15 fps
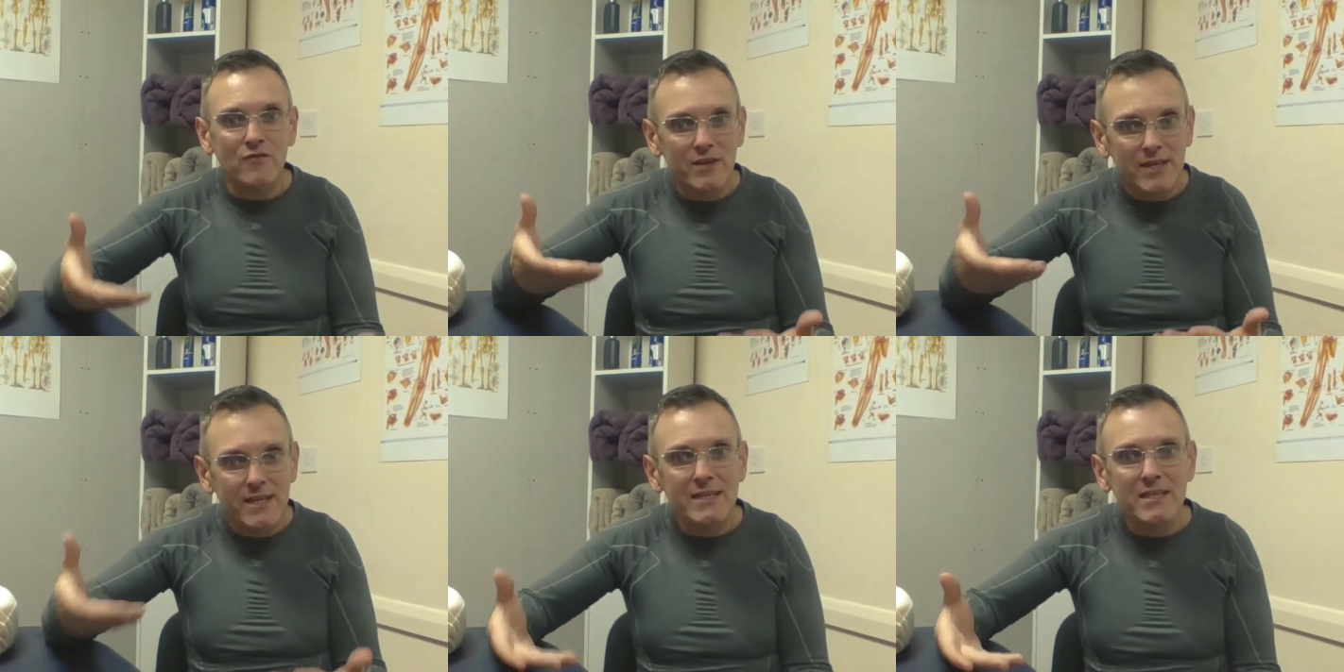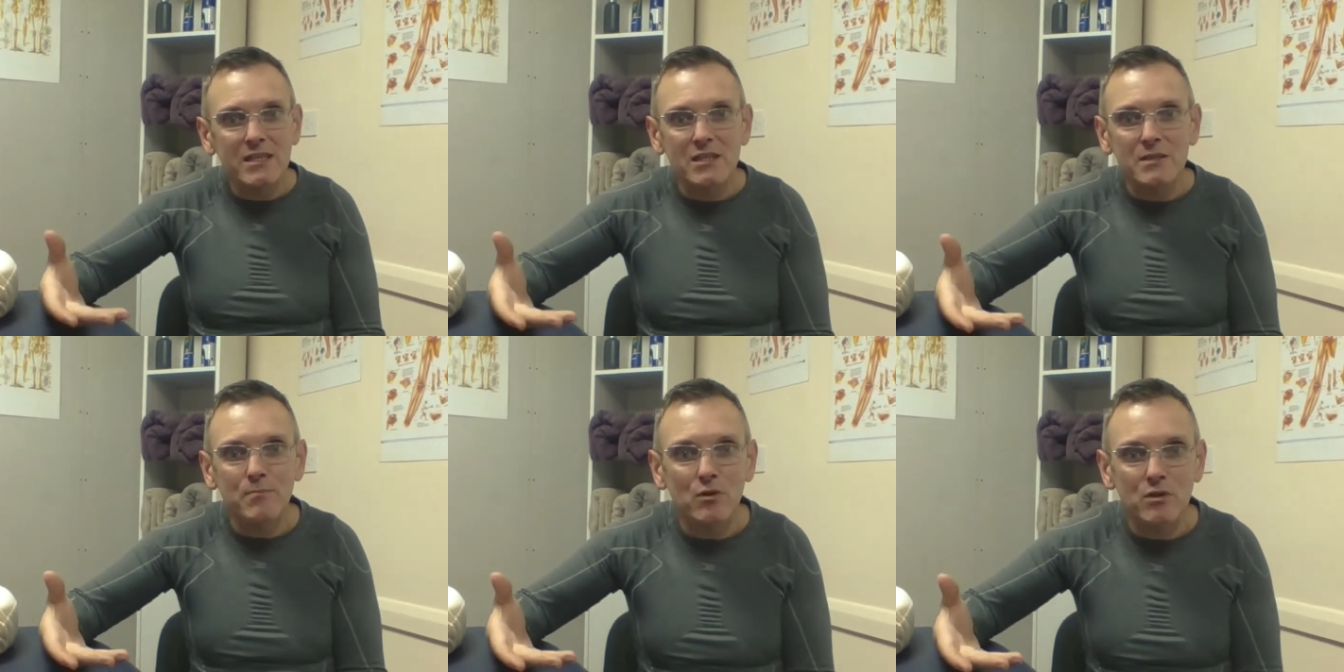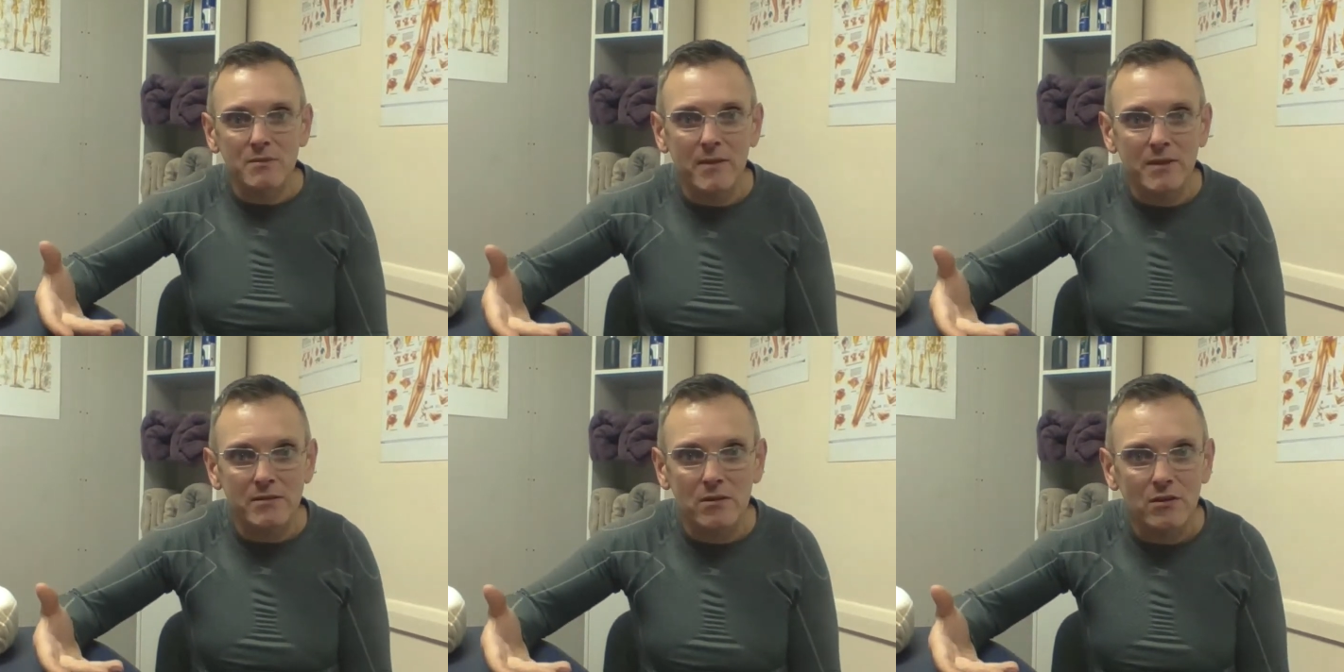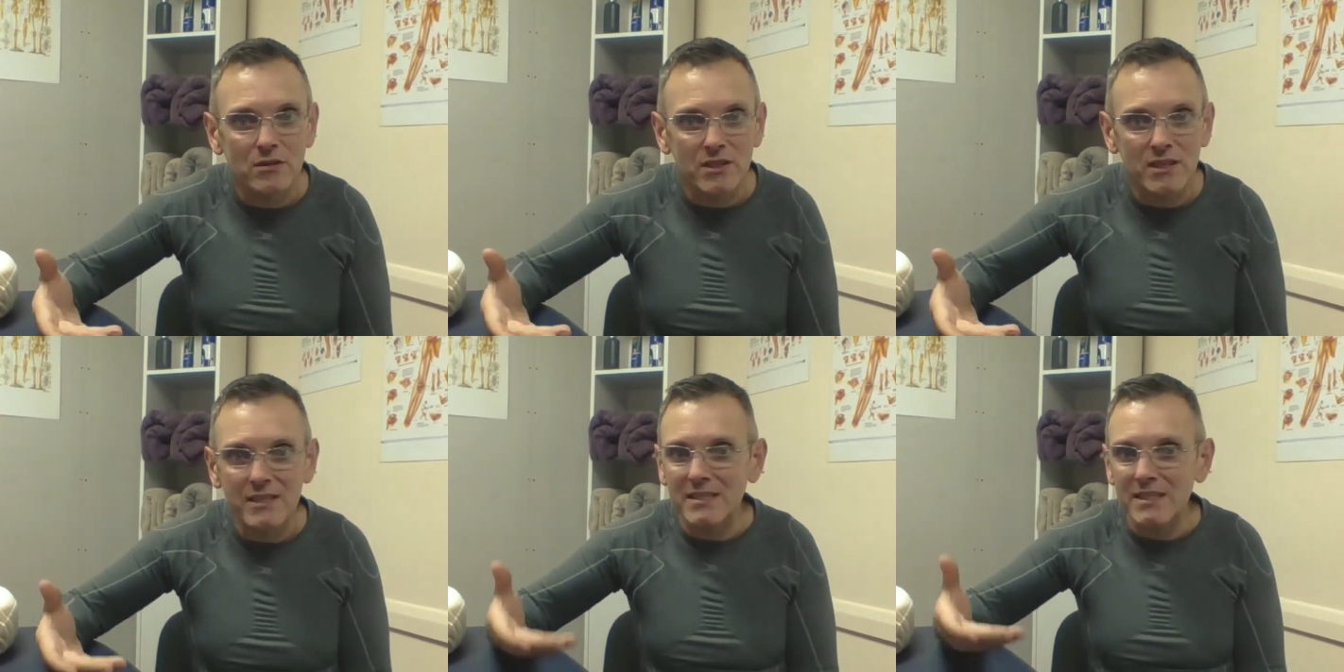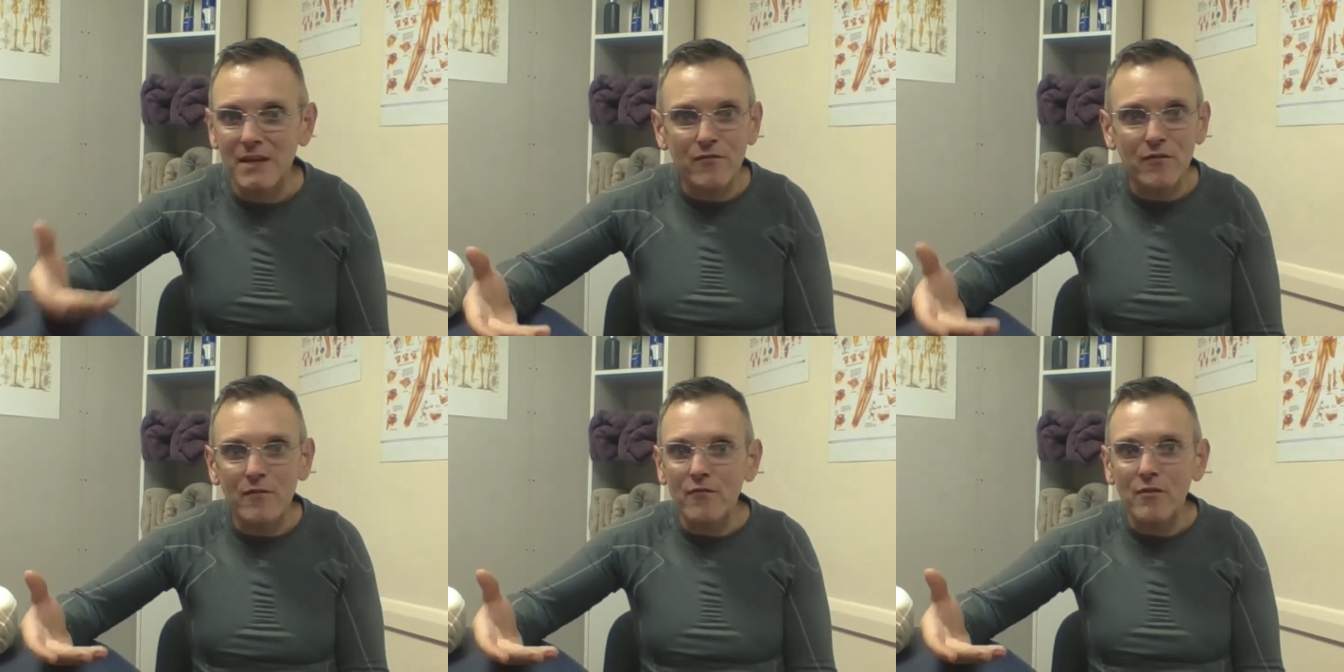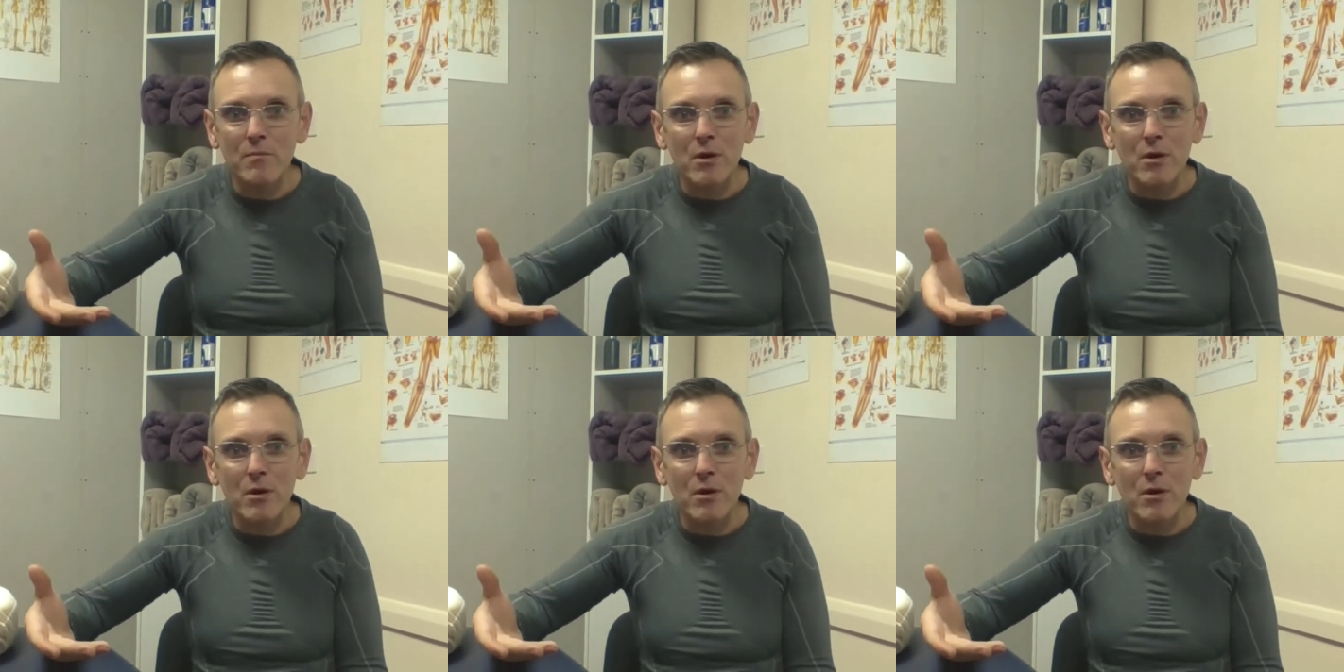for needing a sports massage, is different for